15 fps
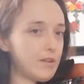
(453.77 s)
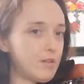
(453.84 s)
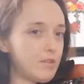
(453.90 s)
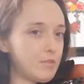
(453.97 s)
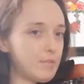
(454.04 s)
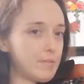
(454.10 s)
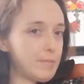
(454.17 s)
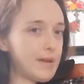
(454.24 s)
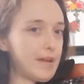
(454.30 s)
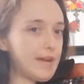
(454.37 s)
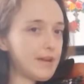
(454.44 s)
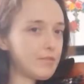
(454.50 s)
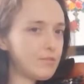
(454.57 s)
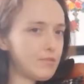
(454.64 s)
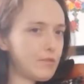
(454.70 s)
All the way
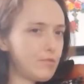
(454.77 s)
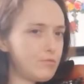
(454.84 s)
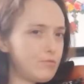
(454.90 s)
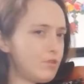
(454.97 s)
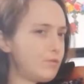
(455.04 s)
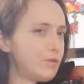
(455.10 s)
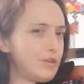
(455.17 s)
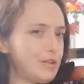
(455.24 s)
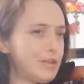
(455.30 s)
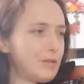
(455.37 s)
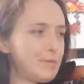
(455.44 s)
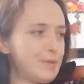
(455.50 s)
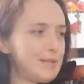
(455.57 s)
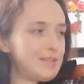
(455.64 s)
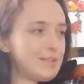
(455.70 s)
back. Nowhere
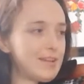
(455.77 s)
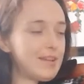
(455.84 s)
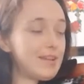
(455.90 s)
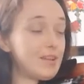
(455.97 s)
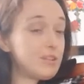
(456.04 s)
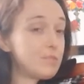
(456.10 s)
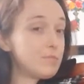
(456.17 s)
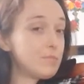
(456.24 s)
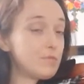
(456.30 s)
near pizza hand.